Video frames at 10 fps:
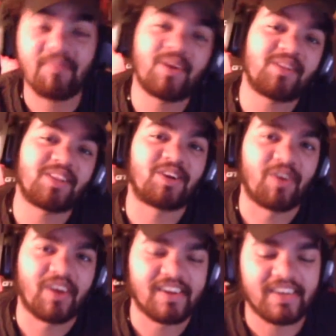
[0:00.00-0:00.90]
been on the
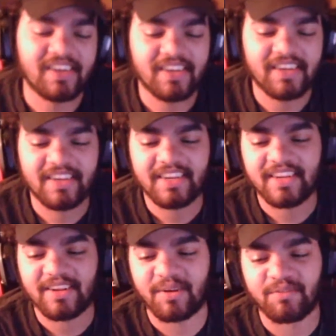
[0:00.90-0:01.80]
grind
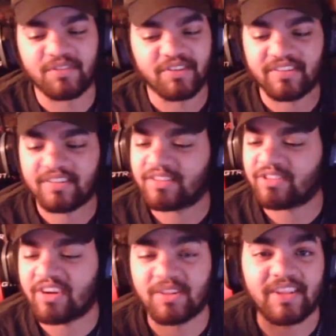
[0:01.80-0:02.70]
of just
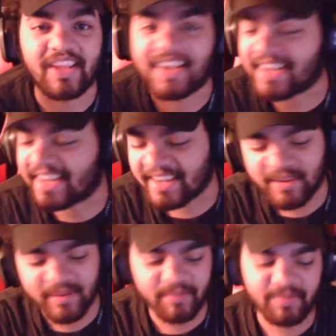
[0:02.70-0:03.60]
trying to get
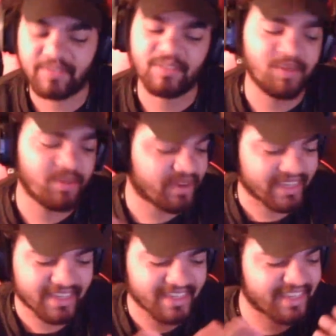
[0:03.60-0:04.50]
clips, do like,
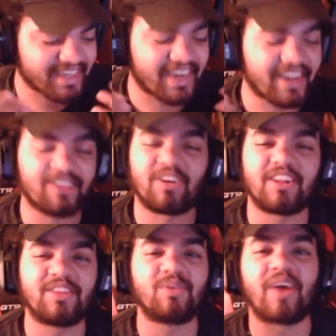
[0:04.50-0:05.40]
trying
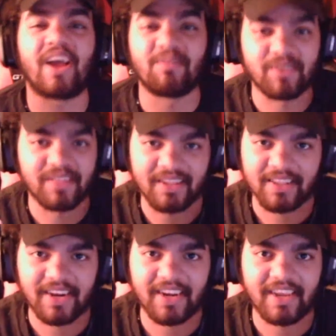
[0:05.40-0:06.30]
to do everything
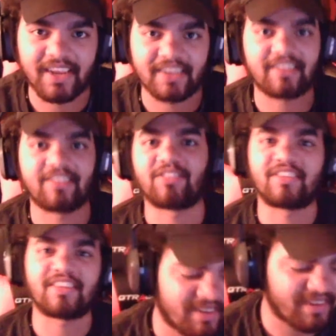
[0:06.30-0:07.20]
that I can to
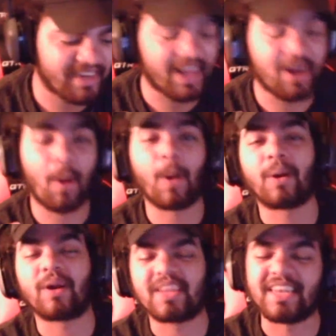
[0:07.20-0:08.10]
just get a
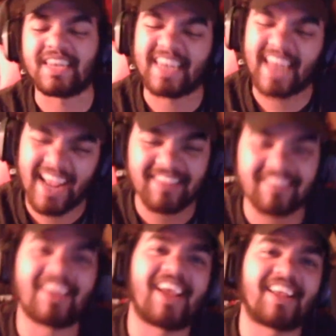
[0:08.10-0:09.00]

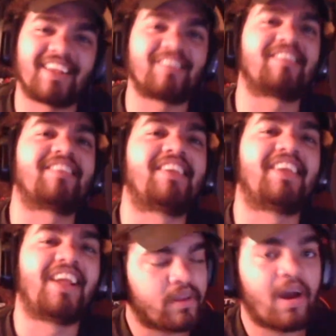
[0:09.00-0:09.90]
nasty ass
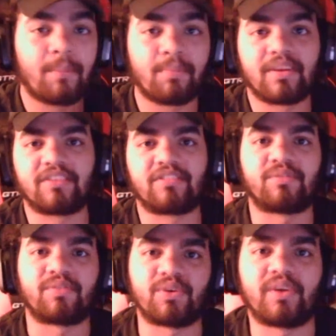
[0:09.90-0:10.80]
compilation
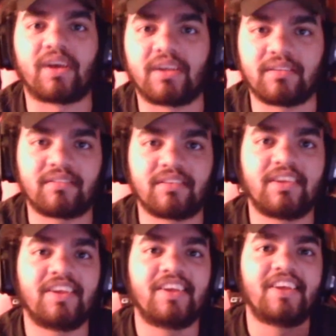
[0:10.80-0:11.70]
for you guys.
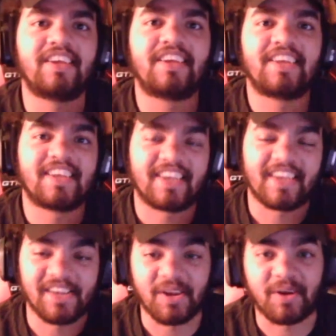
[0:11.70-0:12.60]

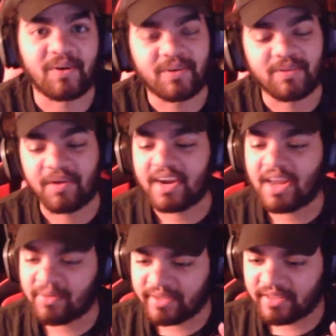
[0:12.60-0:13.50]
And yeah, right
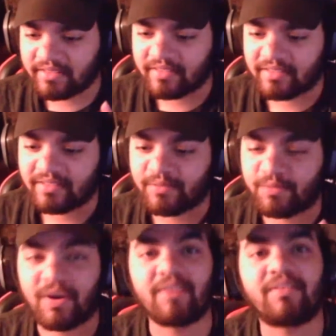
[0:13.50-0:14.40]
now it's
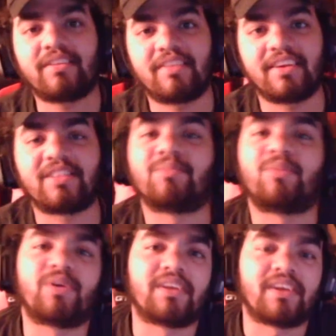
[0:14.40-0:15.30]
5:18 in the
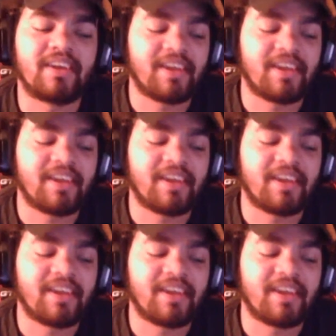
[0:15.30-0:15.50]
morning.